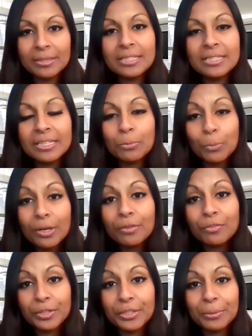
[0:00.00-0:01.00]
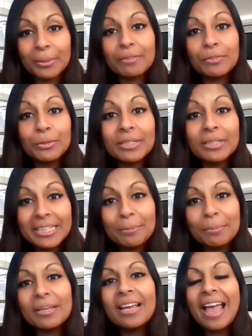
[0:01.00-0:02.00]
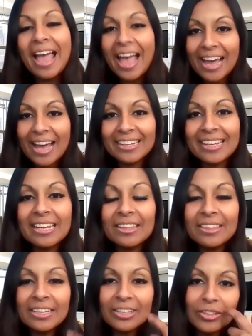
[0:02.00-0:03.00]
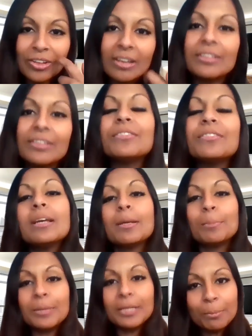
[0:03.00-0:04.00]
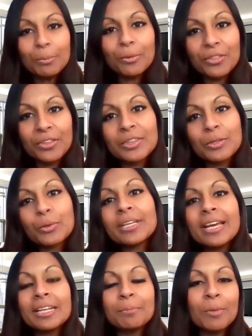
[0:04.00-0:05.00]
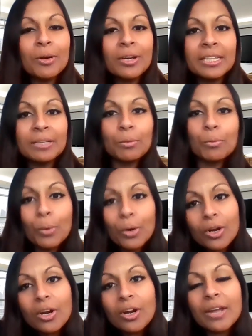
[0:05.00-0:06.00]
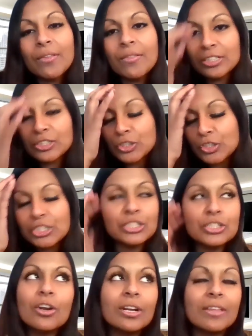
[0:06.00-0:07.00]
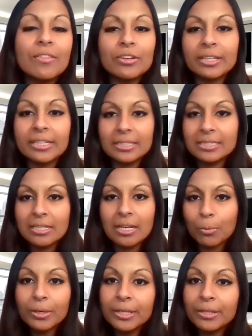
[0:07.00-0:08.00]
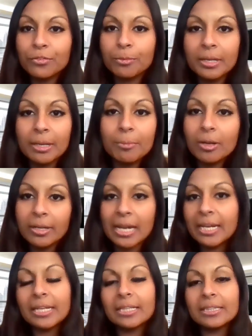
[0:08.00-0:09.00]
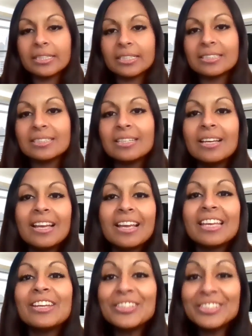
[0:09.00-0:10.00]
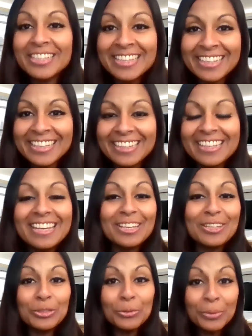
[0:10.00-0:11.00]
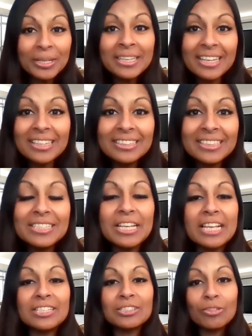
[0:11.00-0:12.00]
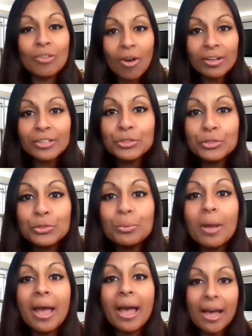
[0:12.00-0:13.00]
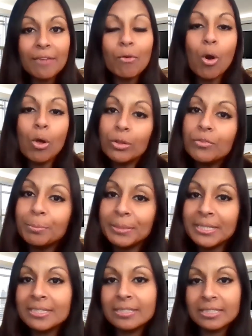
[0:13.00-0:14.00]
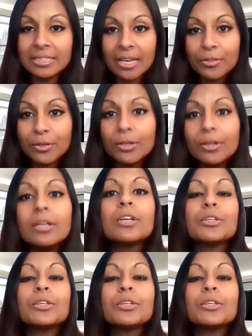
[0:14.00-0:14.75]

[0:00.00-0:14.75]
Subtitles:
This can work for you if you keep at it. And I think a lot of people think that organic marketing will work, and then they start and they're like, it's not working for me. I'm not getting any leads. Here's the thing. You can get leads as long as you have all of the pieces together.